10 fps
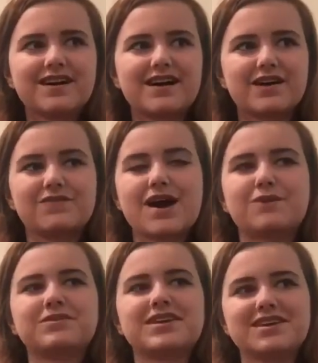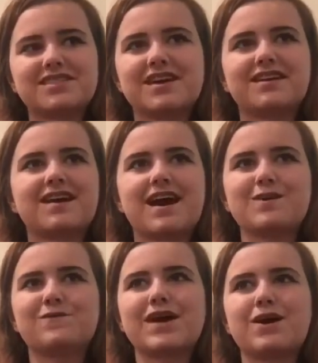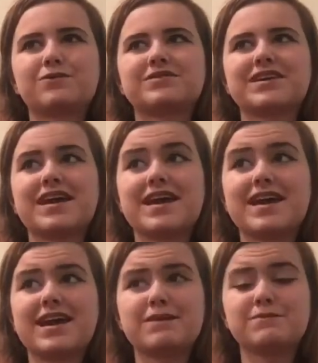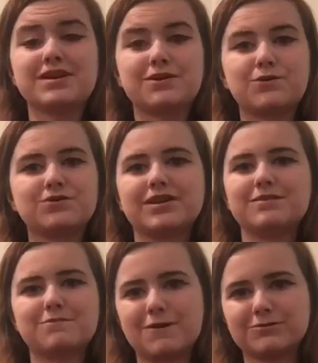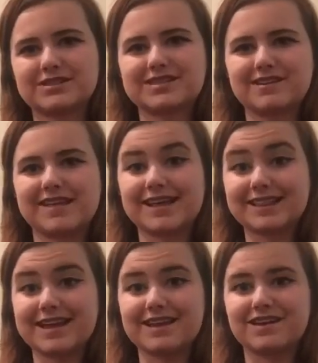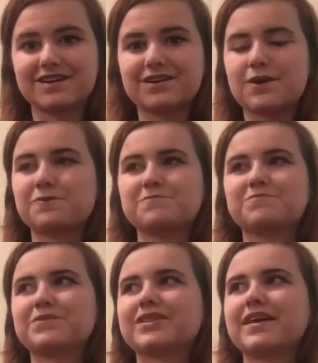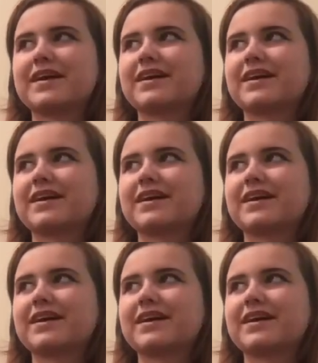I found Ethan, I found Amy, who didn't post till later, but